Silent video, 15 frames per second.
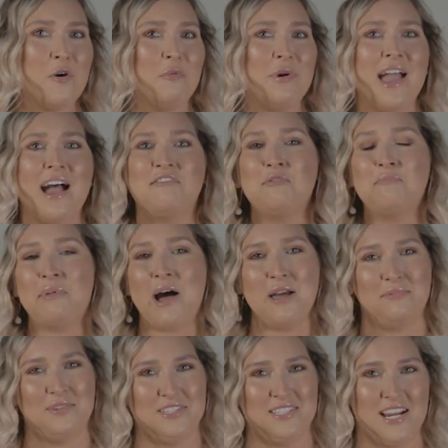We have a
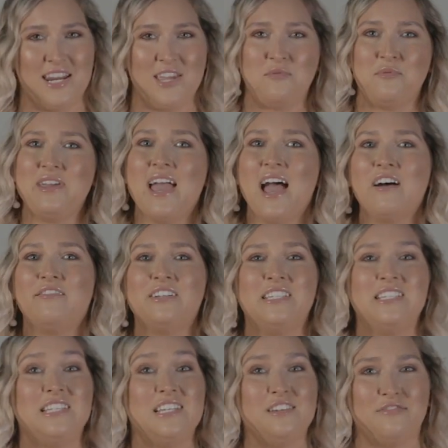Bible study, we have a
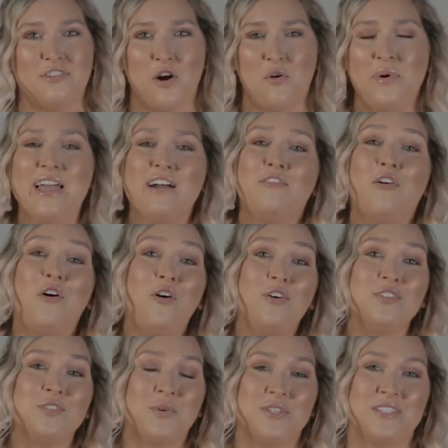Devo, we have
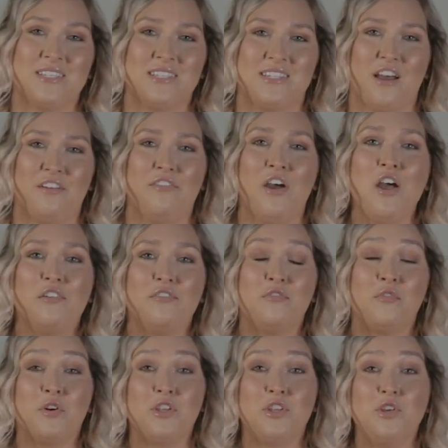all sorts of stuff
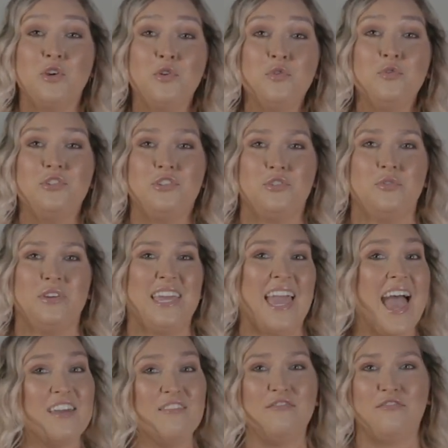for you to
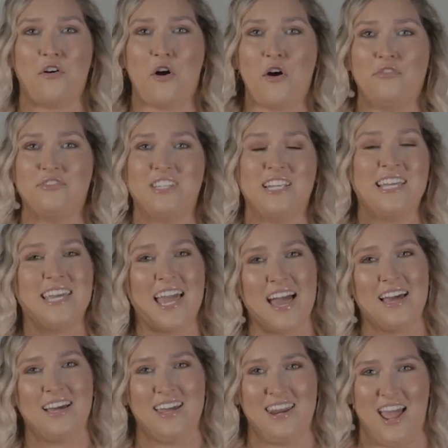get involved, to
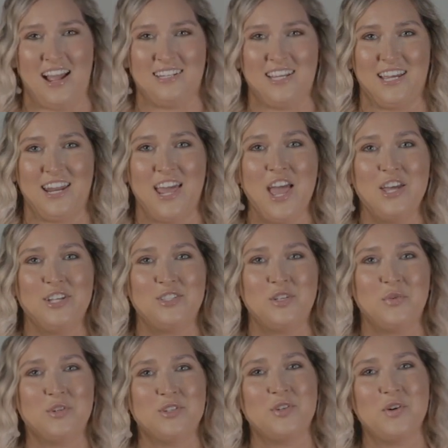get connected.
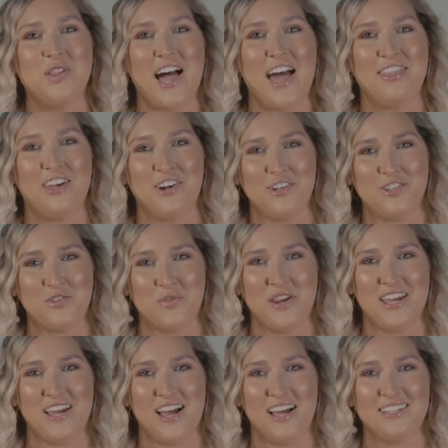So we're so glad that you're
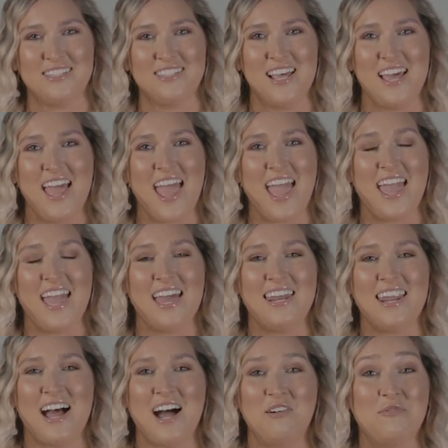joining us.
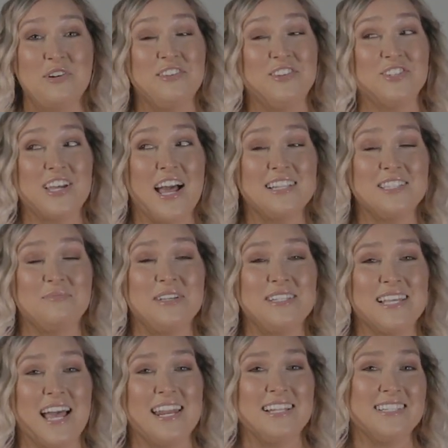And uh, we just got some
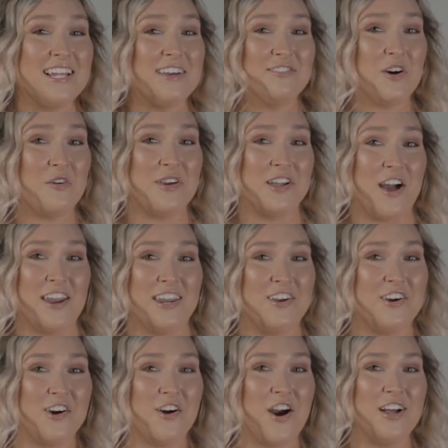exciting stuff going on
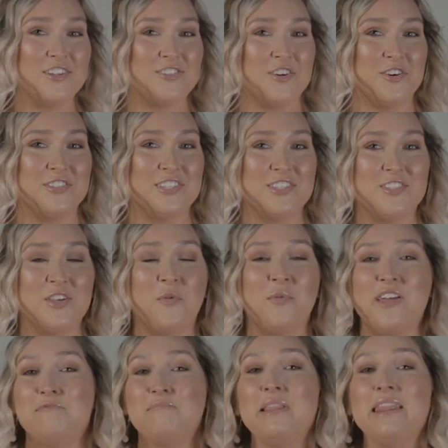here at Crossroads. And so
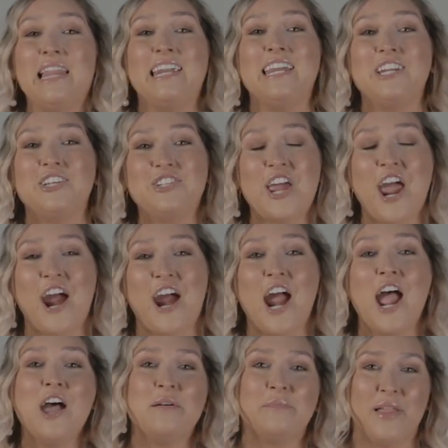we have plenty to share,
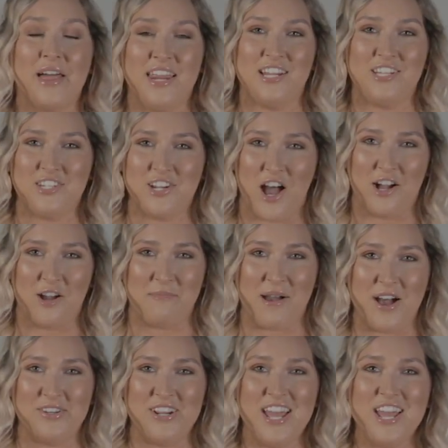plenty to talk
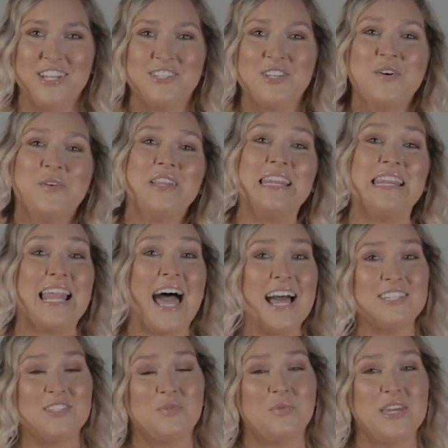about. So
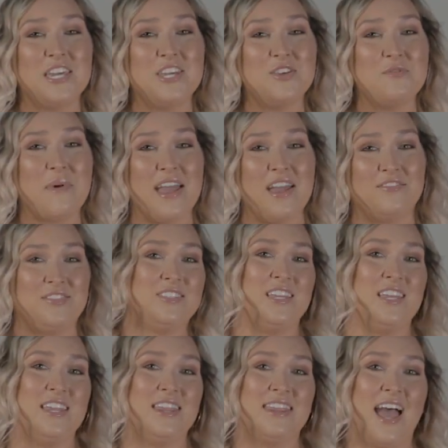last week, you may have
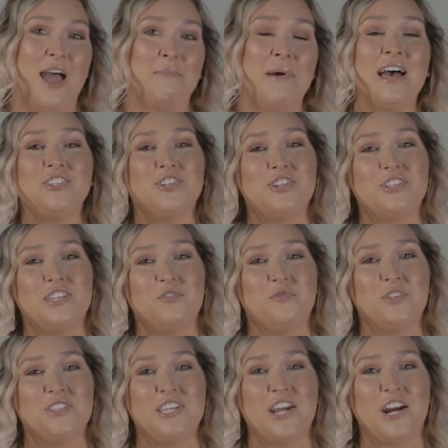seen that Pastor Steve
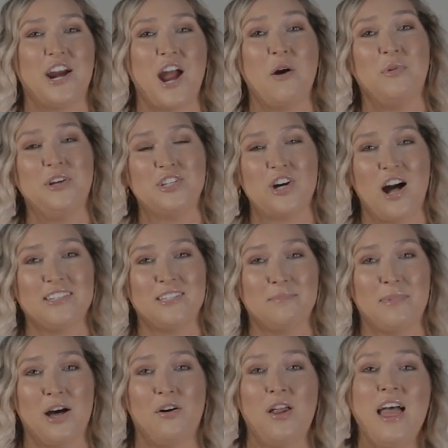was here and we talked
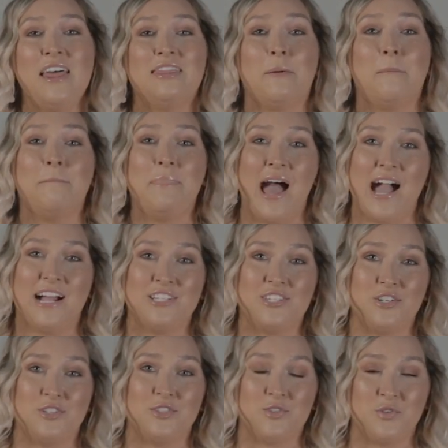about the back
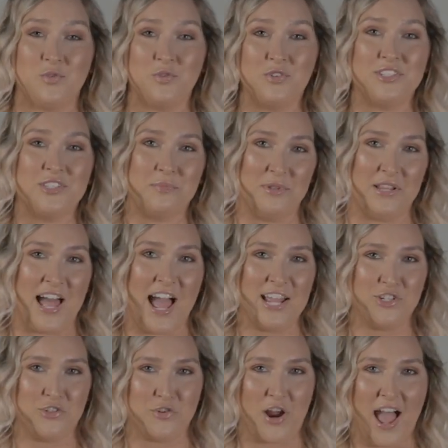to school supply
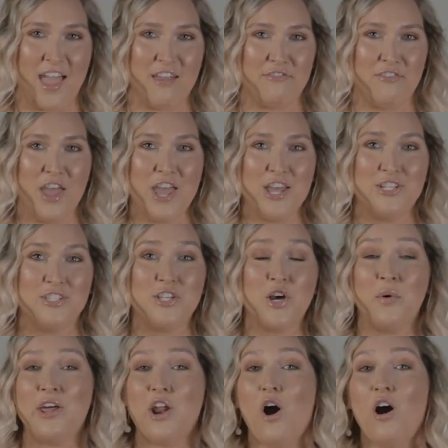drive.
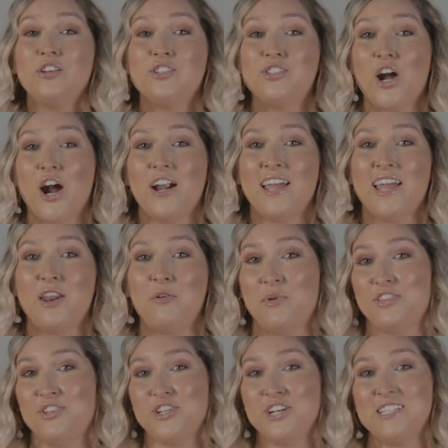So it all started
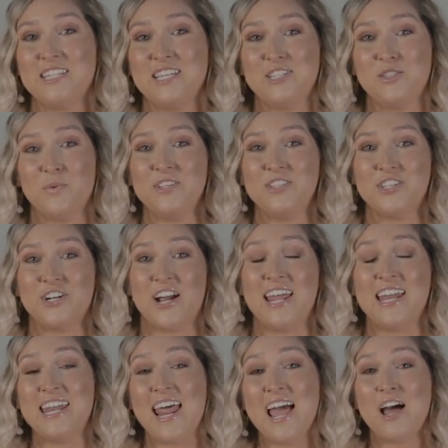with just East Windsor,
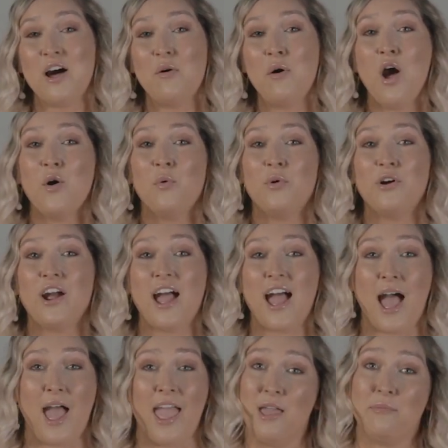and now we're
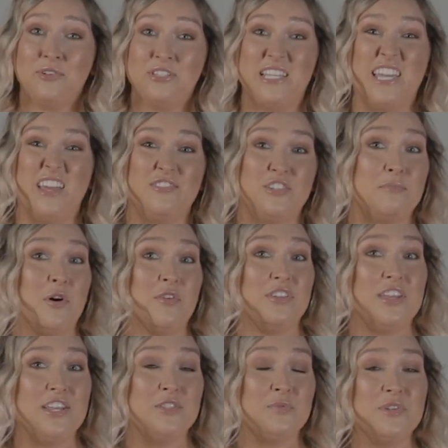able to give to both
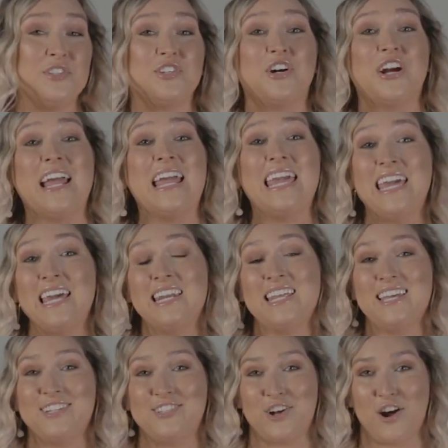East Windsor and
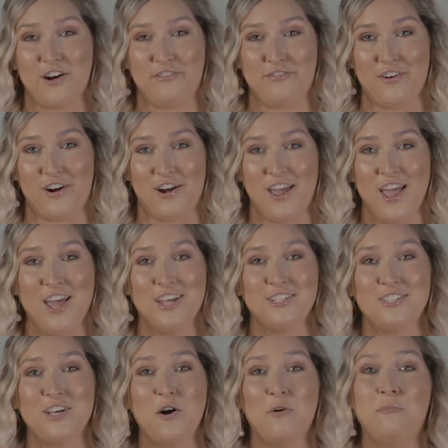East Hartford.
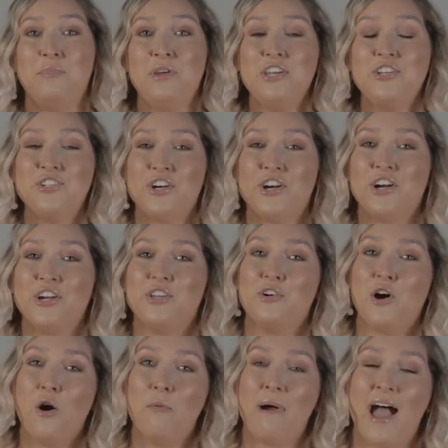So be sure you
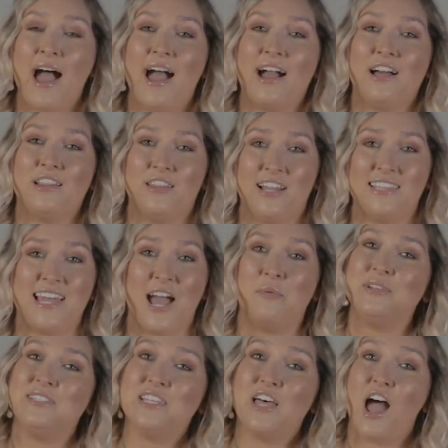go back, look at that.
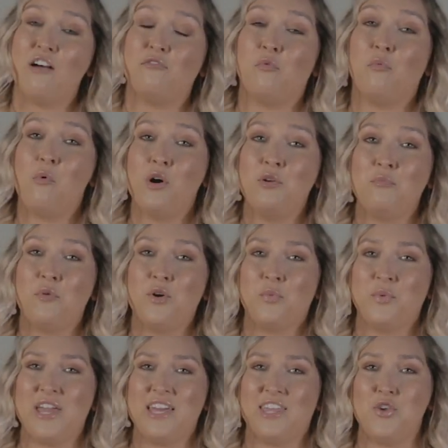We still have one more
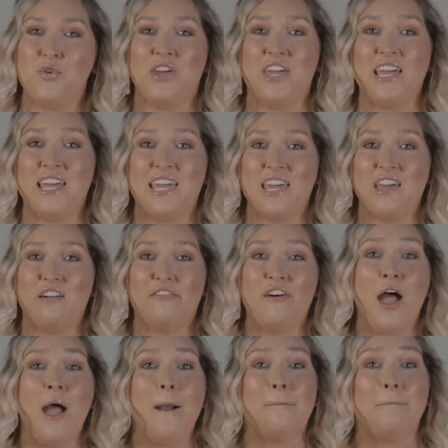week that you can give
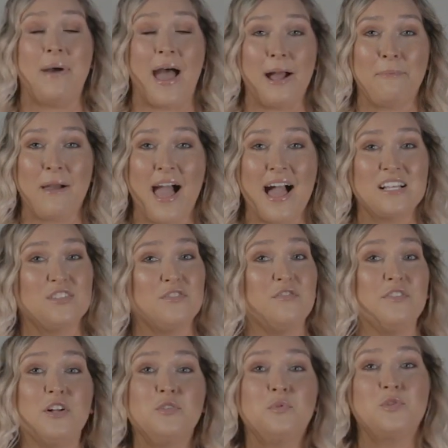backpacks
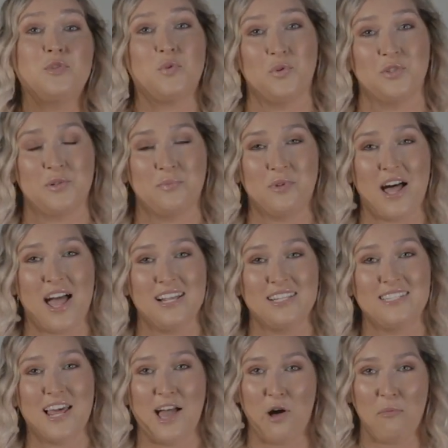filled with school
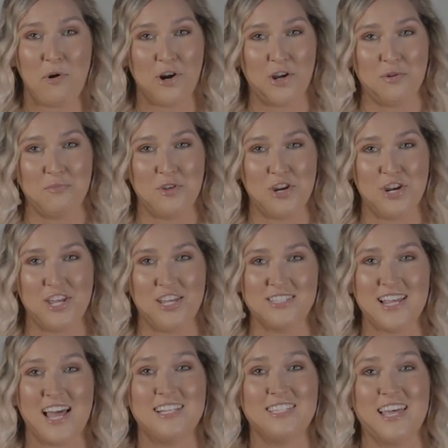supplies to help our
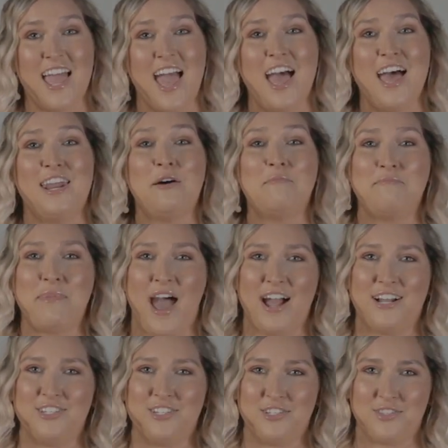communities as they head
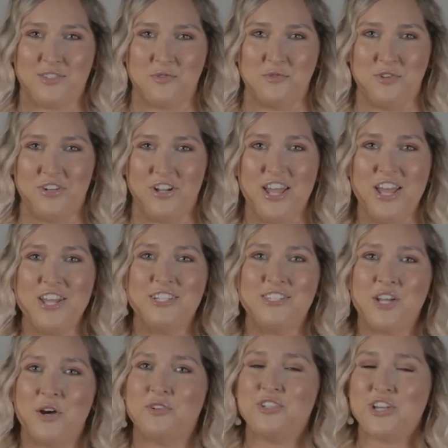back to school.
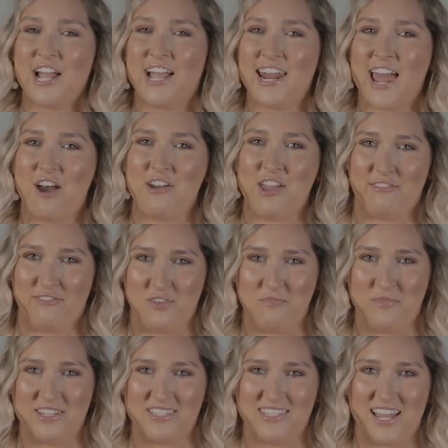So check it out if you
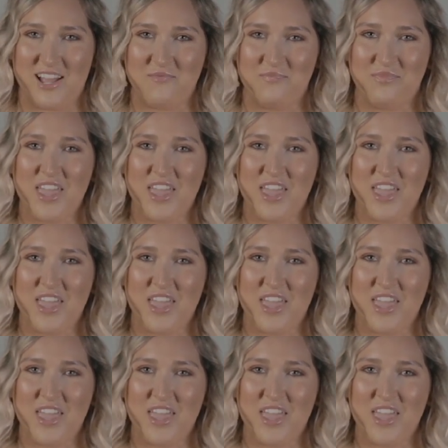missed it.